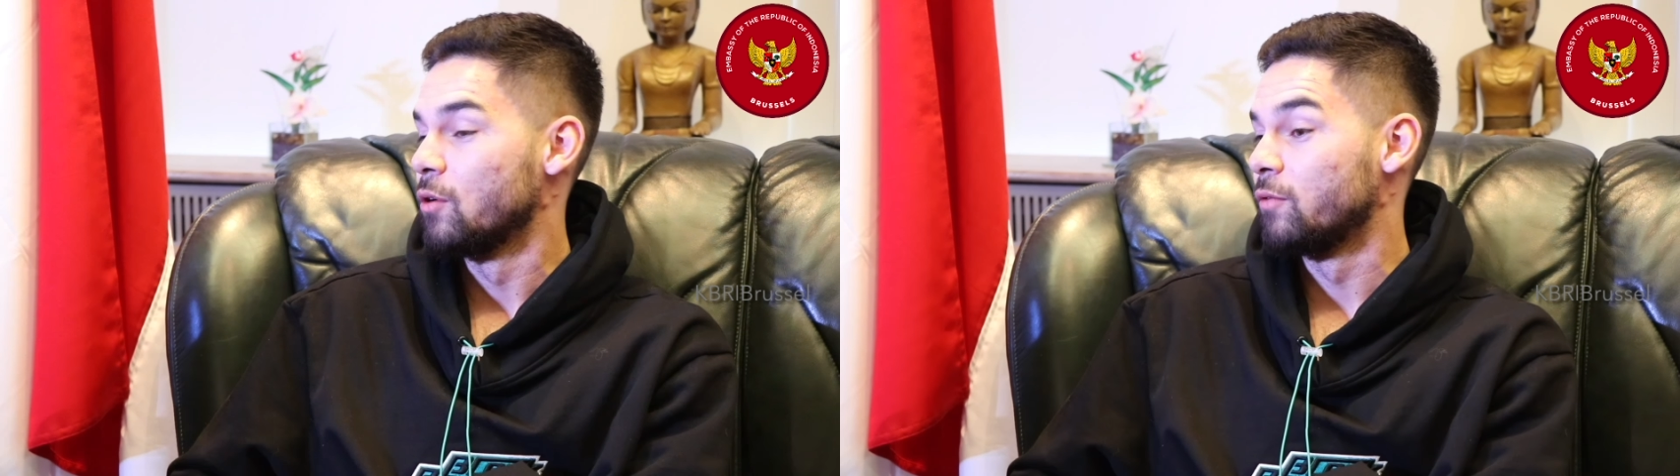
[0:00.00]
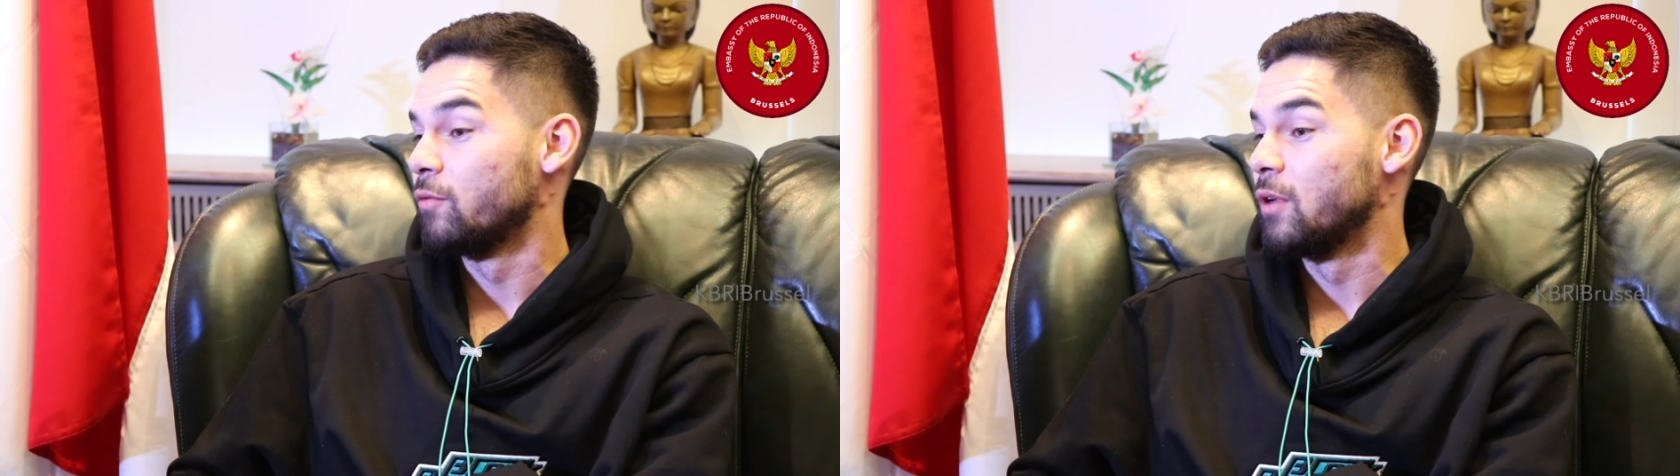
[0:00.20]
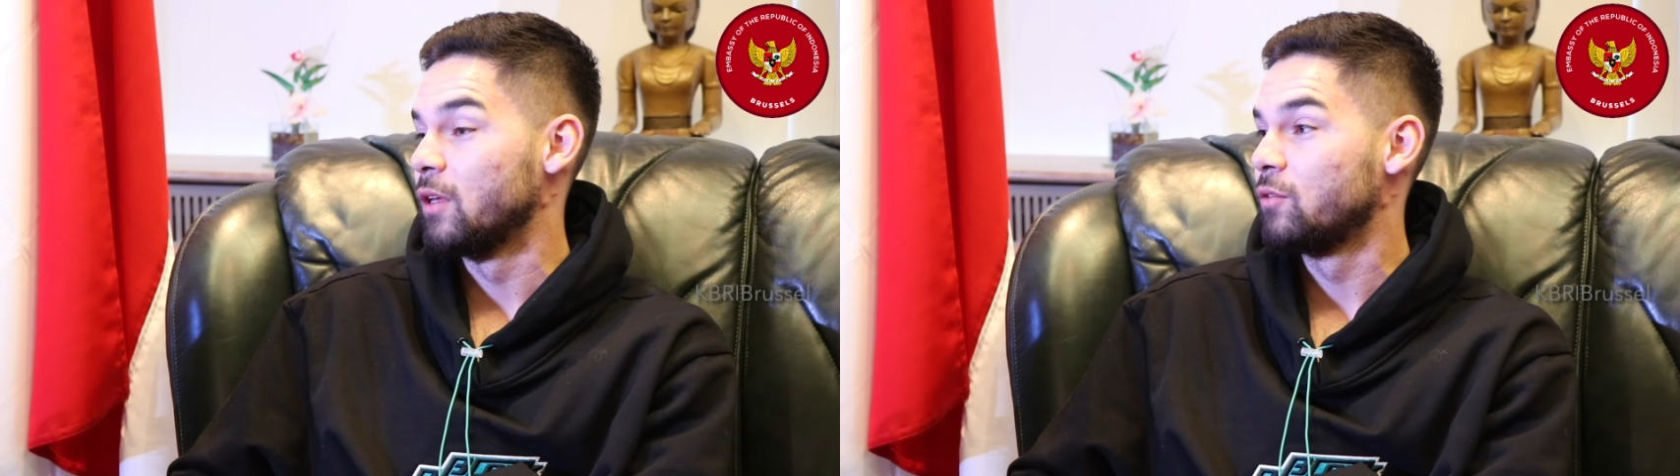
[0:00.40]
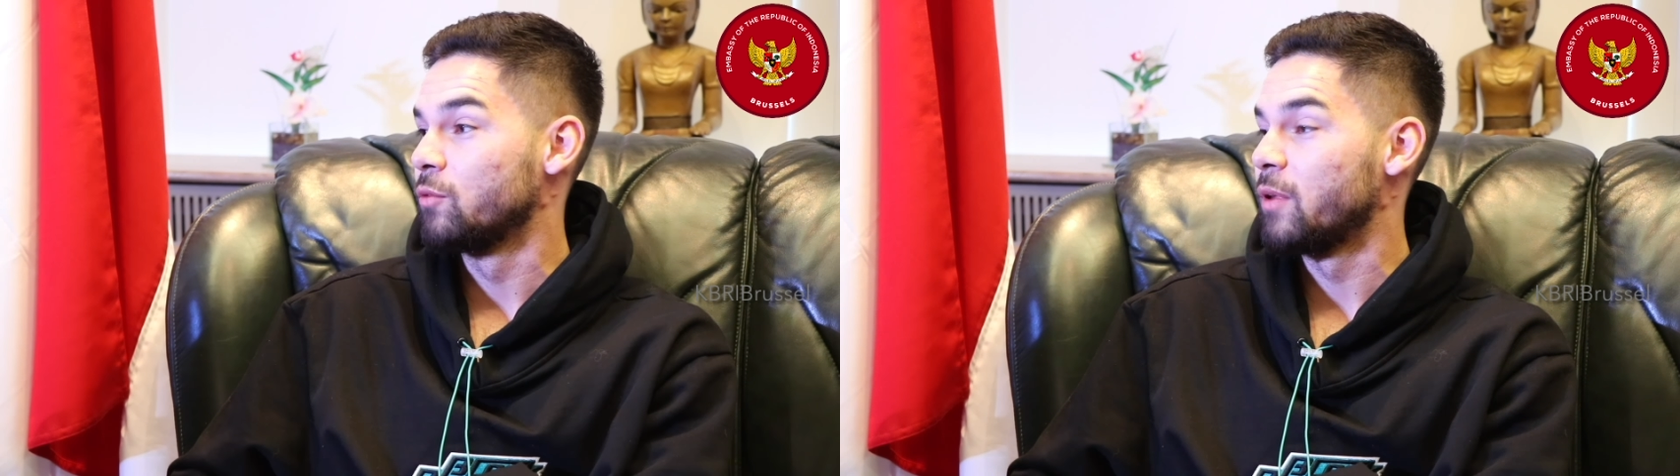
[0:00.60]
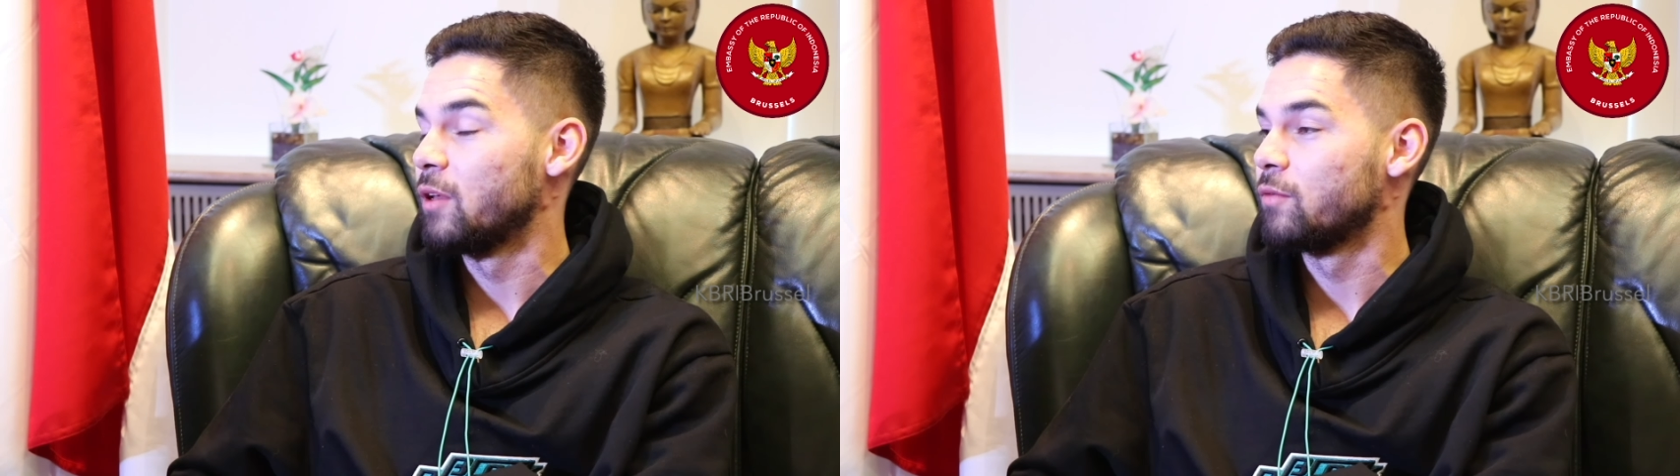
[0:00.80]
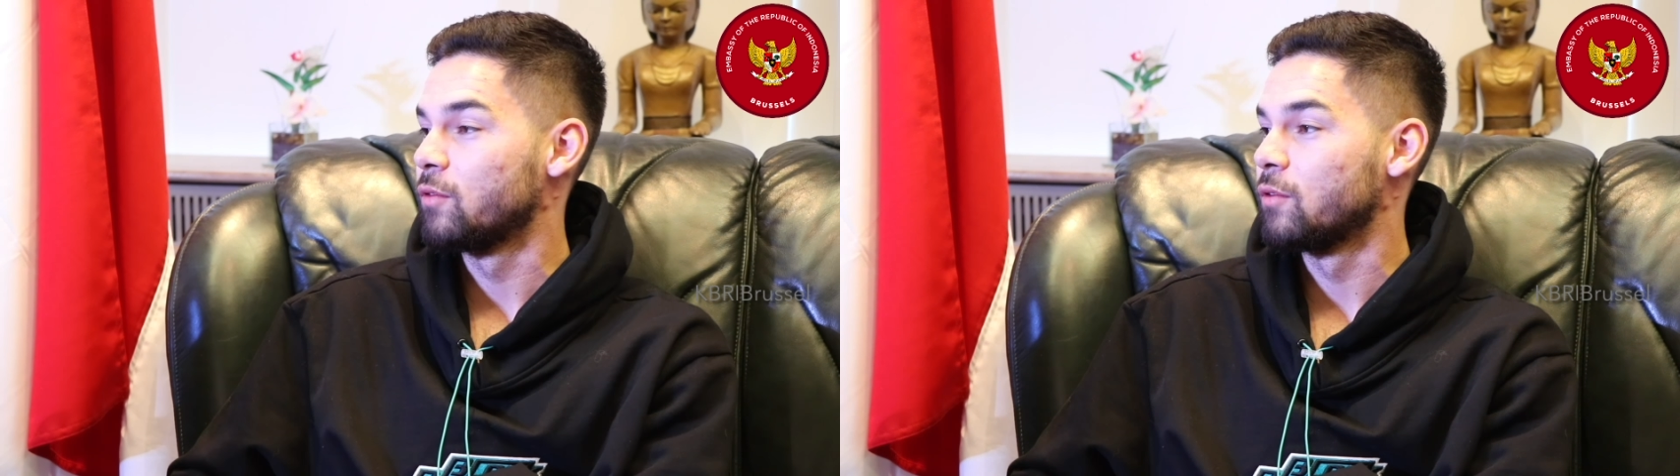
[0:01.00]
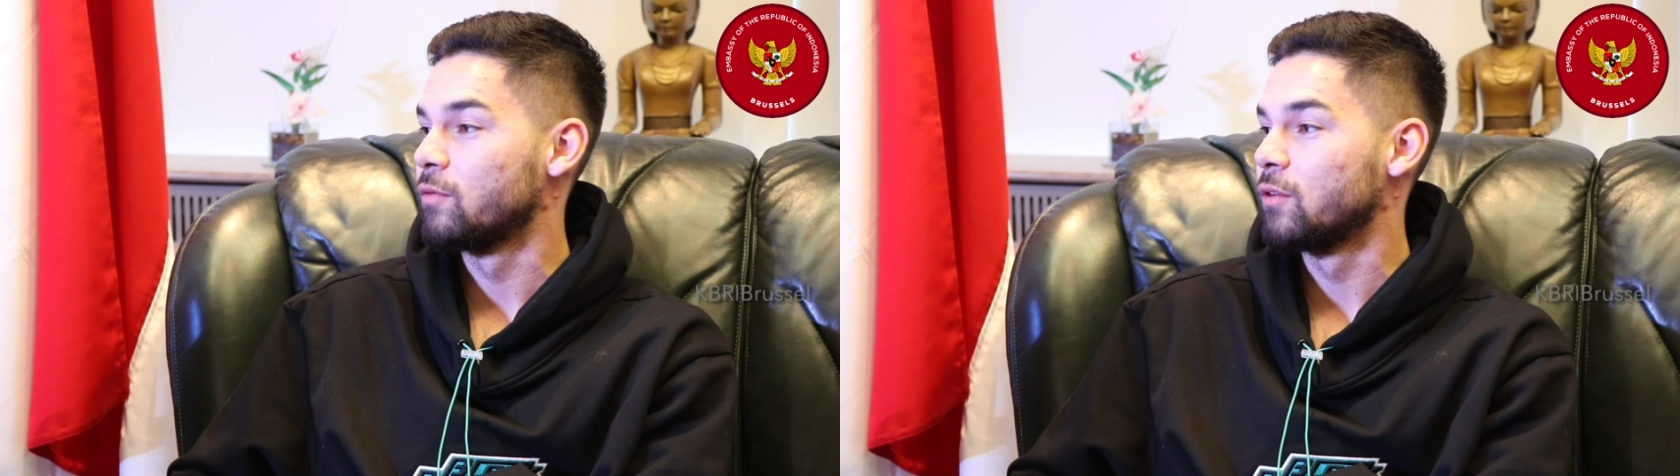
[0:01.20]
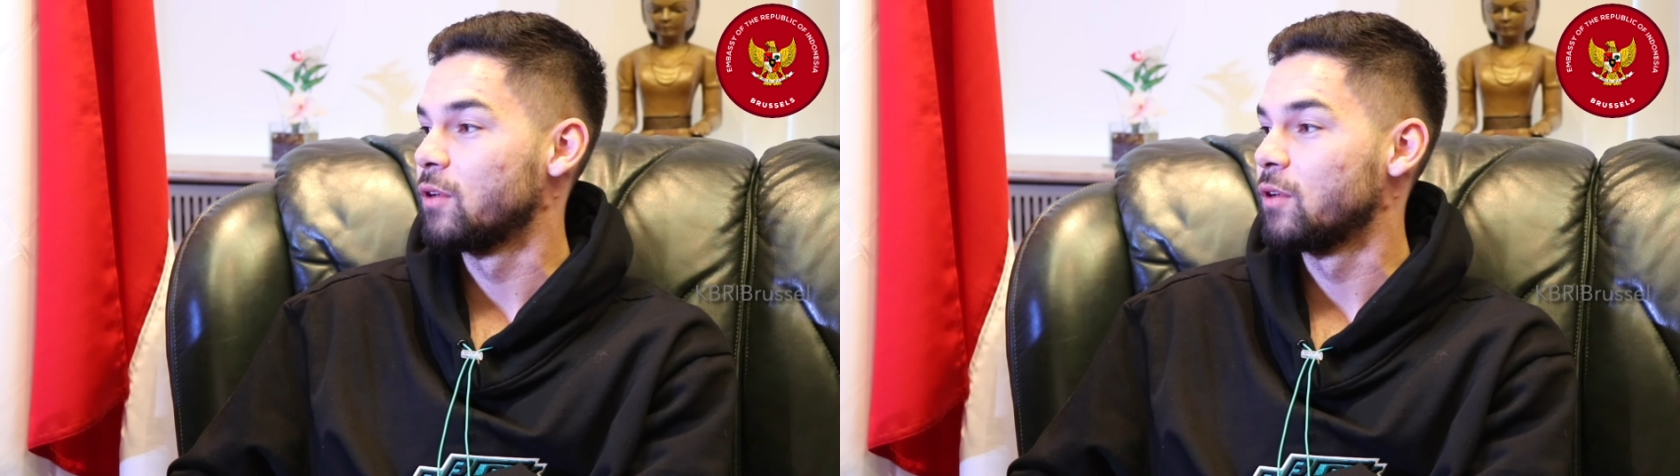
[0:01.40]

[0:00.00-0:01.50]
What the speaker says: willing to play for the